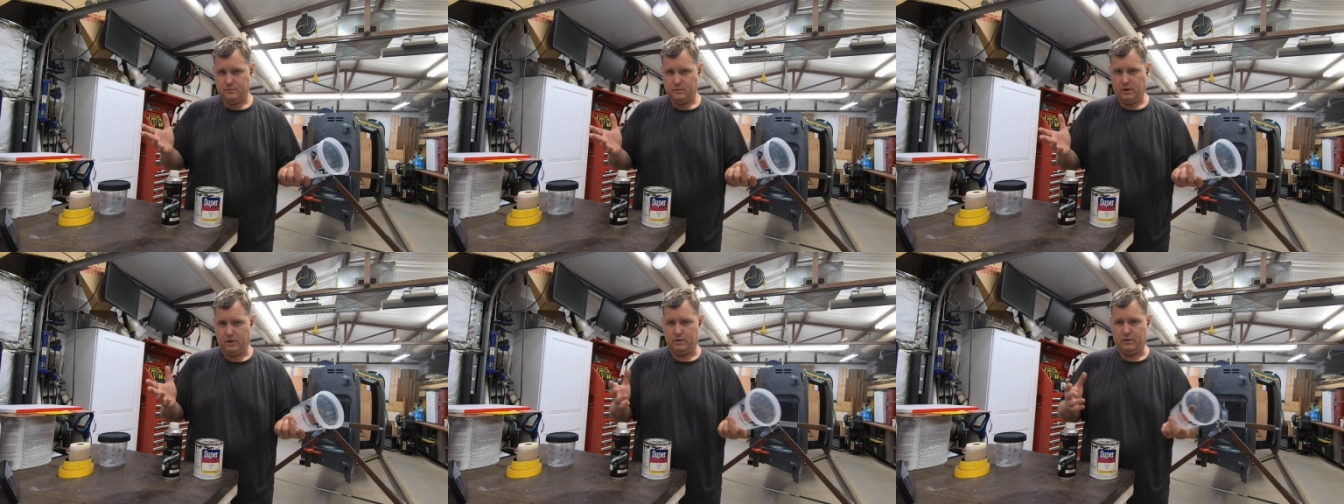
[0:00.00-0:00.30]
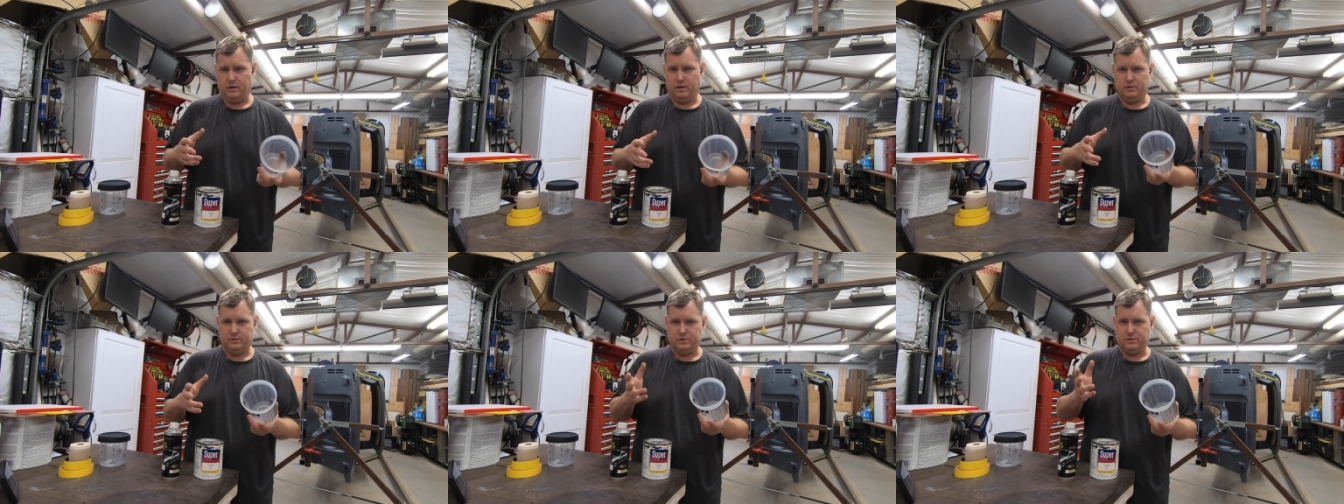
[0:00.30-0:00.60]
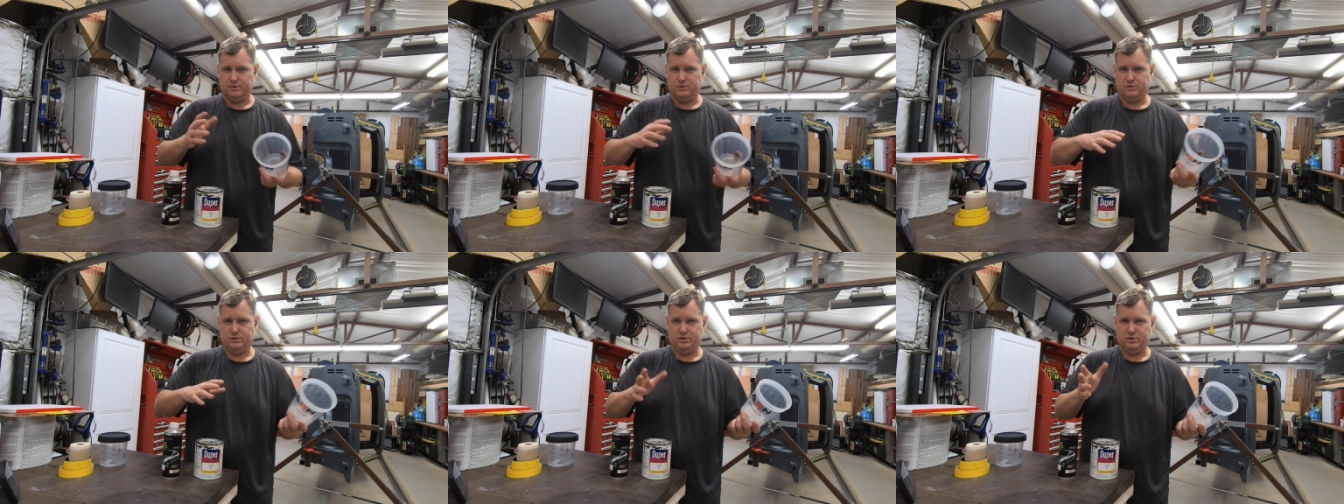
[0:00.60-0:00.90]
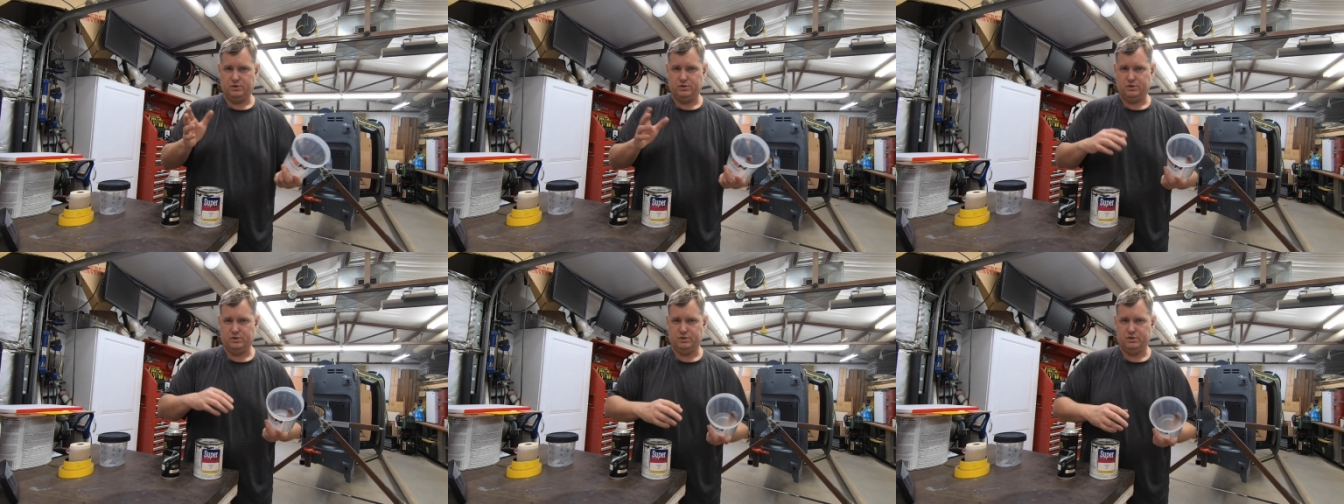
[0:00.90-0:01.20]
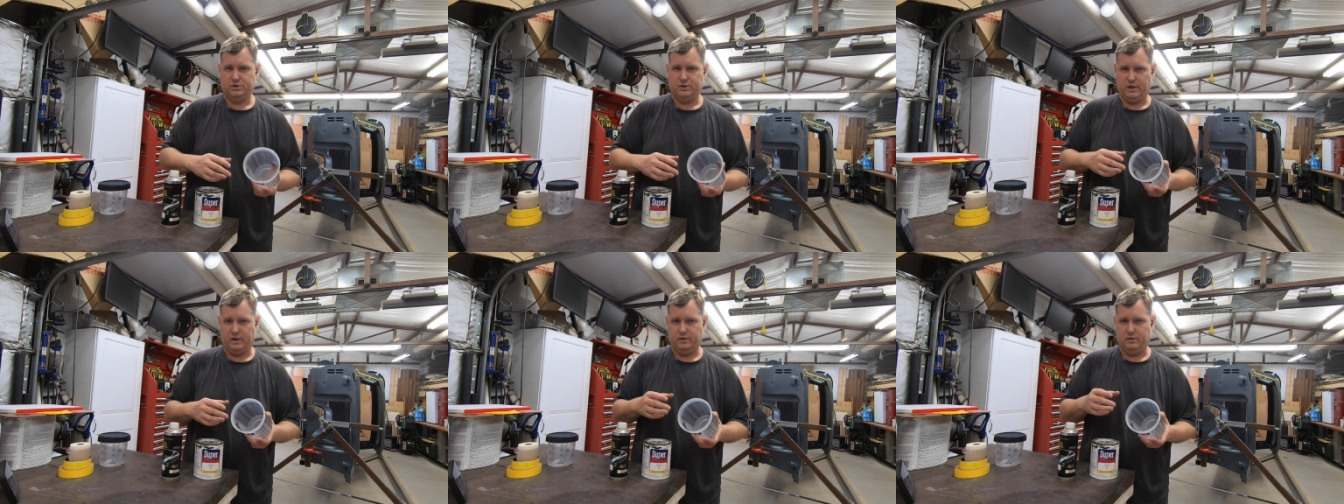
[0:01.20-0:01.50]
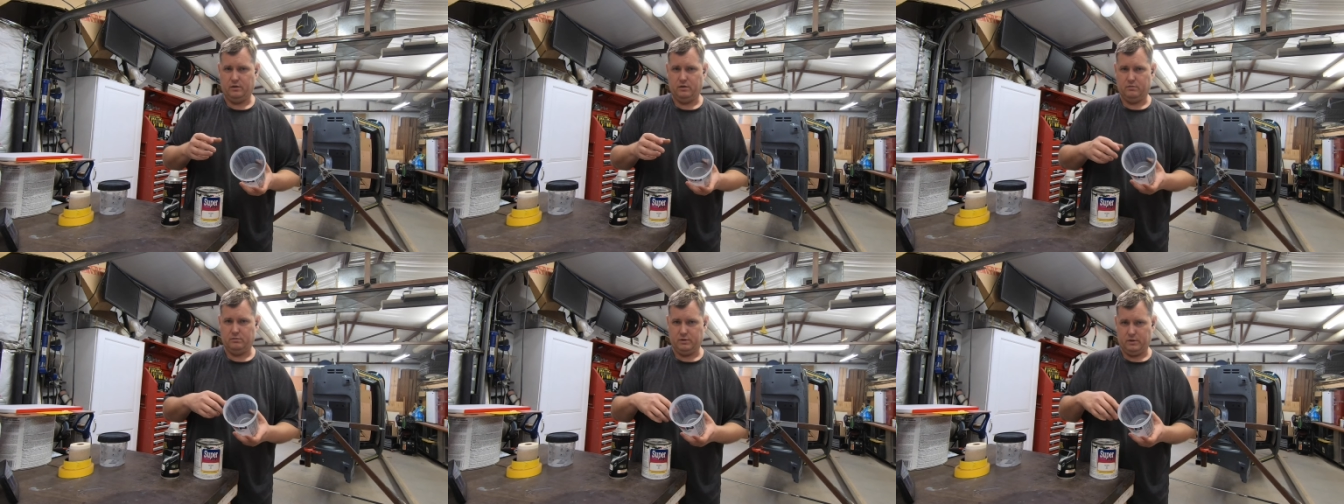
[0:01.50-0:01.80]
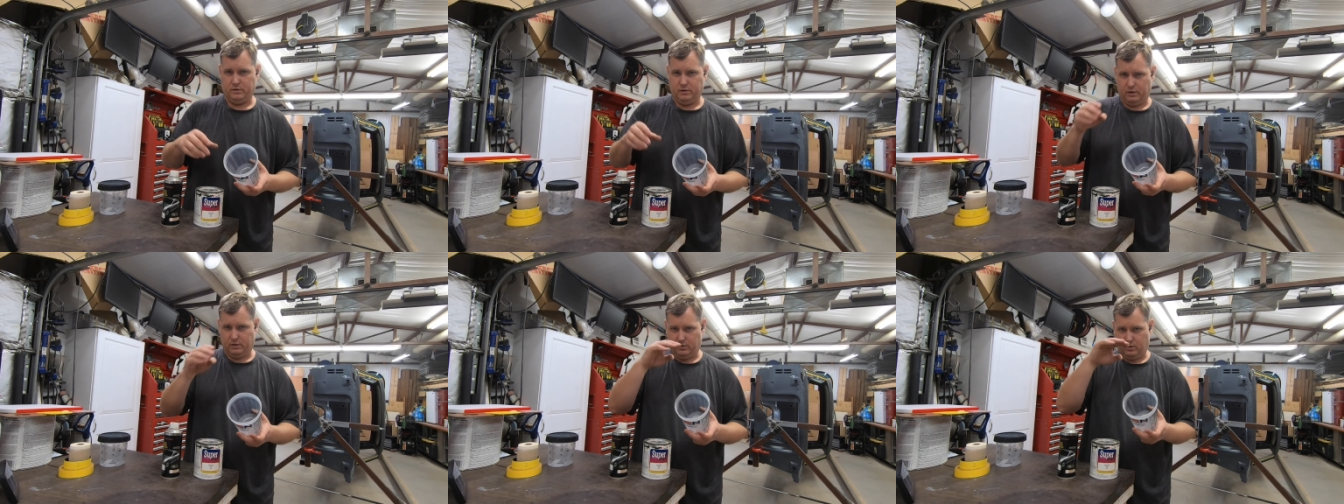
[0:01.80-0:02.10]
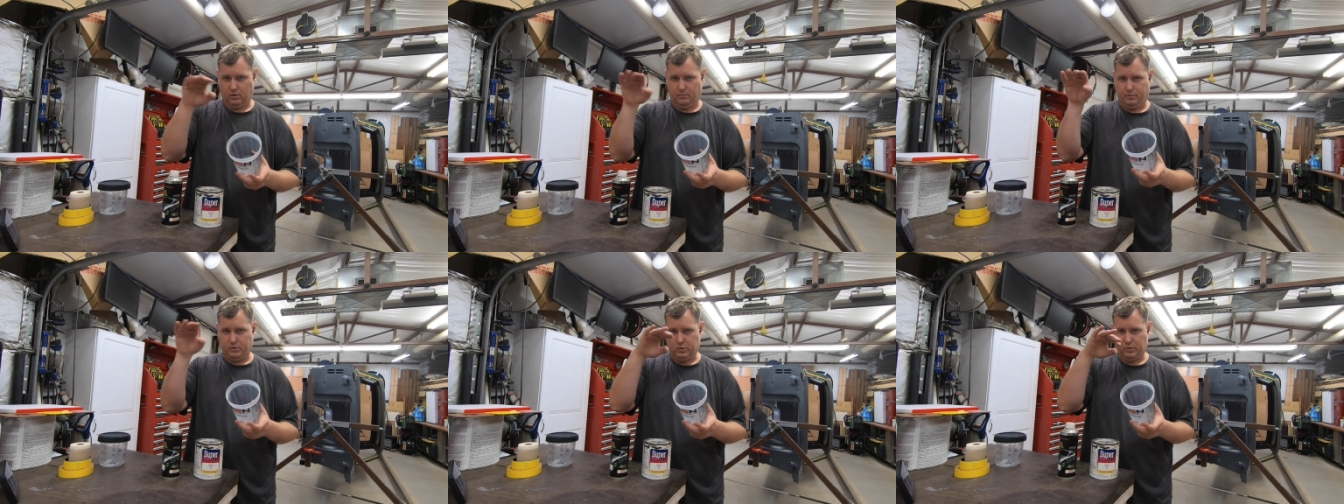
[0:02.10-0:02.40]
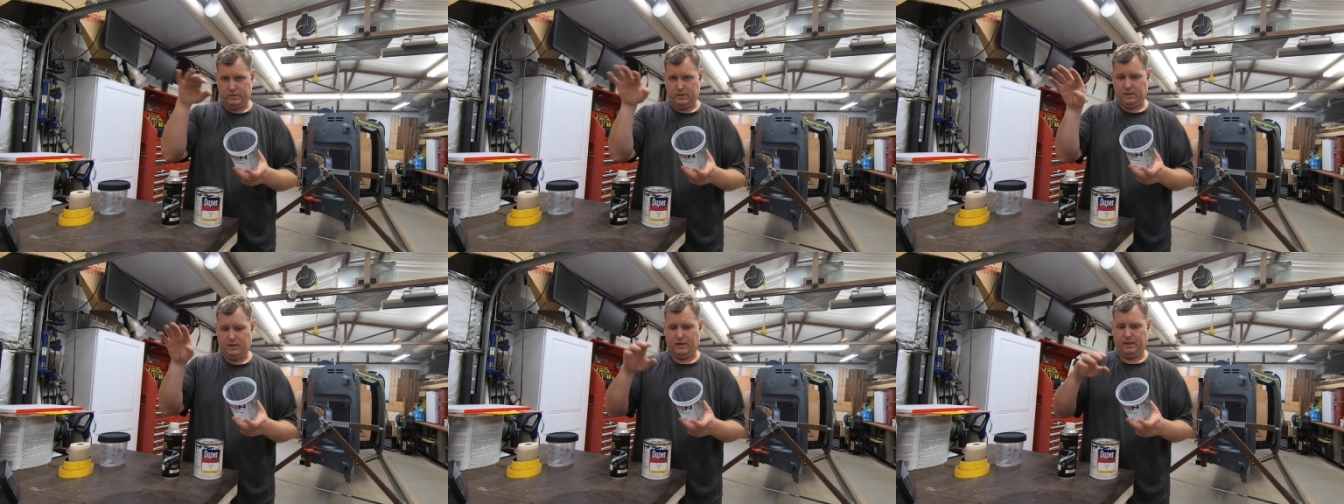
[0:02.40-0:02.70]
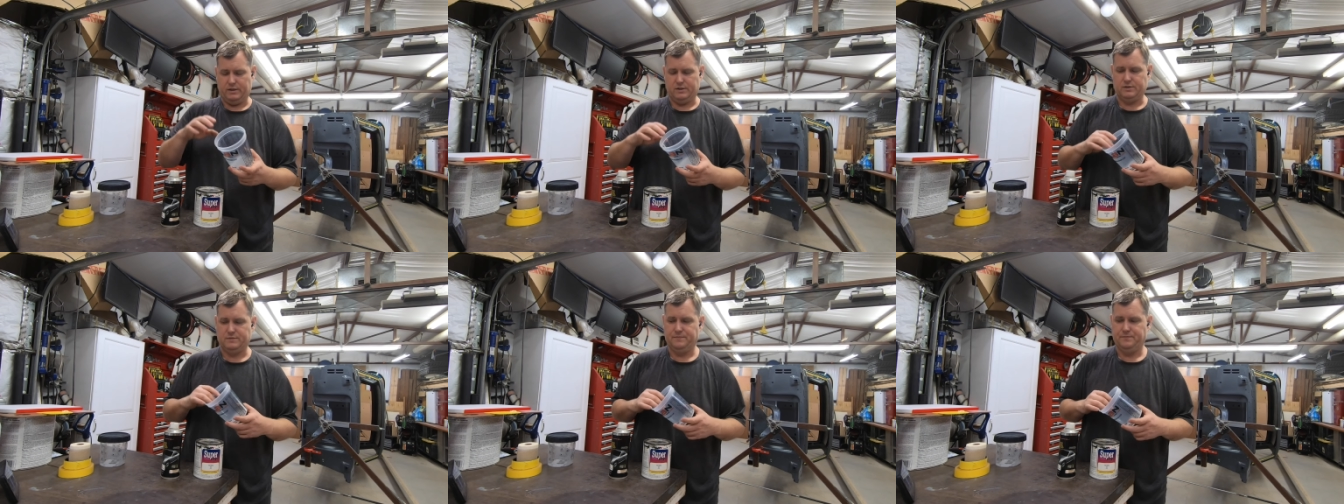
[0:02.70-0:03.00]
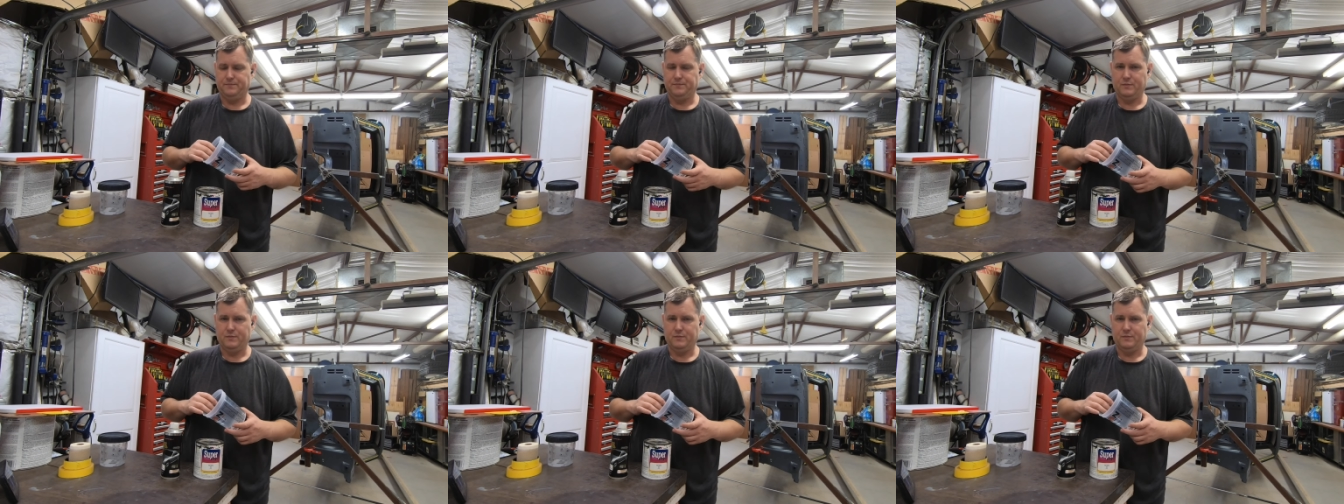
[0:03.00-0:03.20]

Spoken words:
and just change, you know, go between the lines.